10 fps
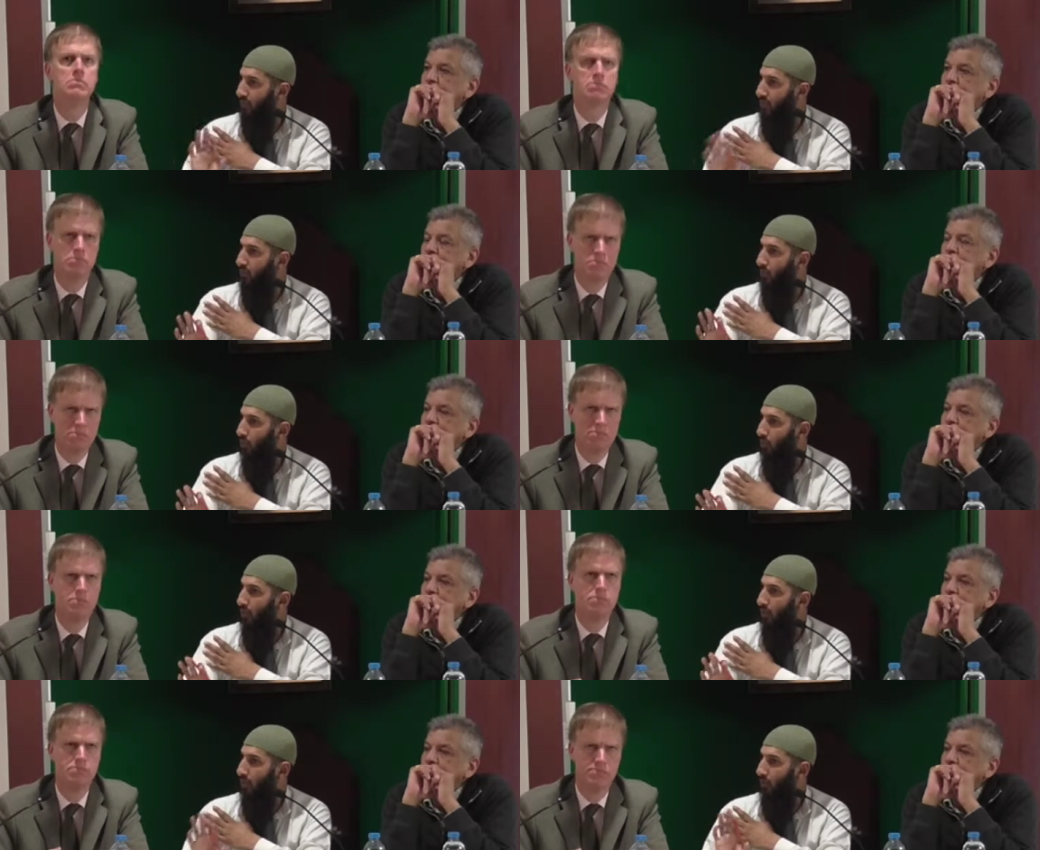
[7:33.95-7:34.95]
Speaker 1: based
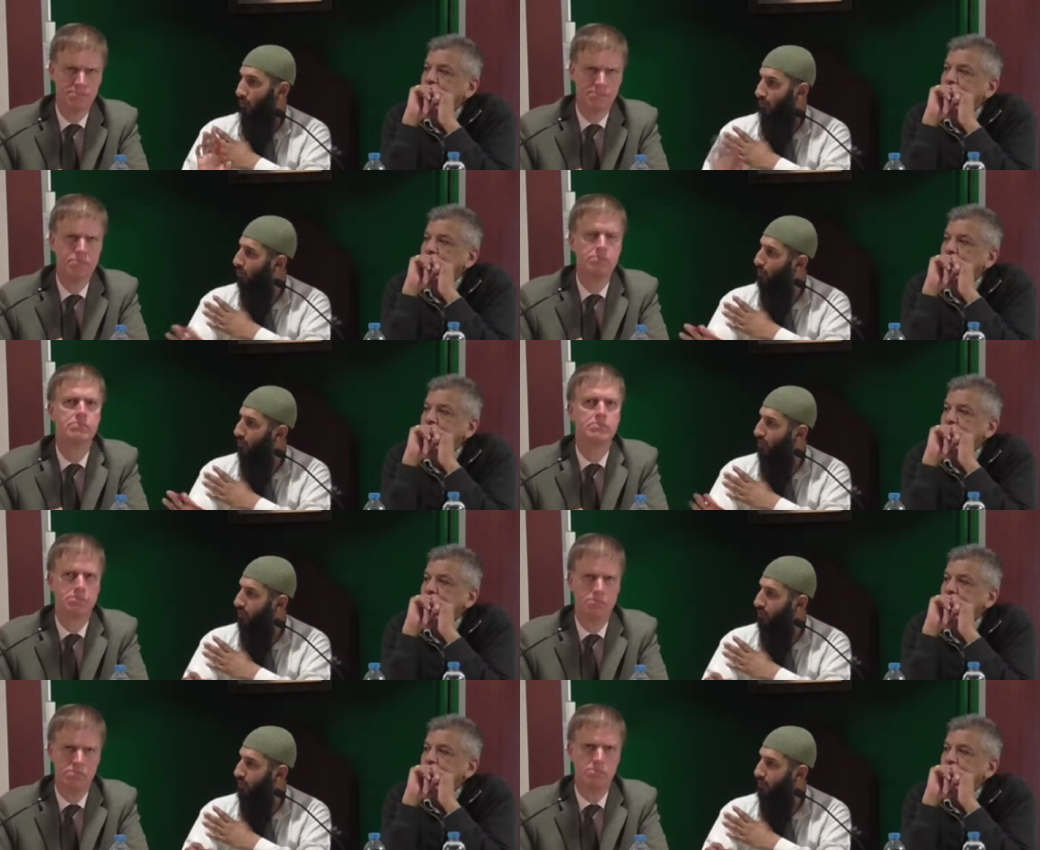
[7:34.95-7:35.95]
upon what the community
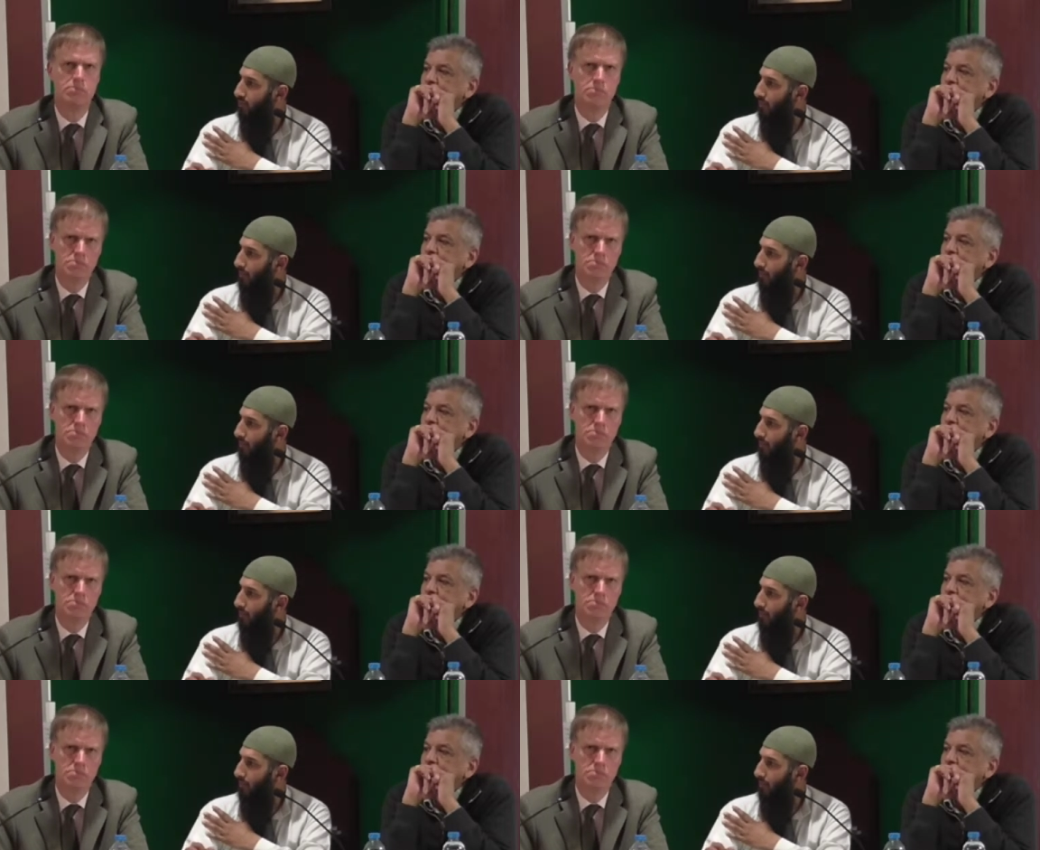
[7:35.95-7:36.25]
needs?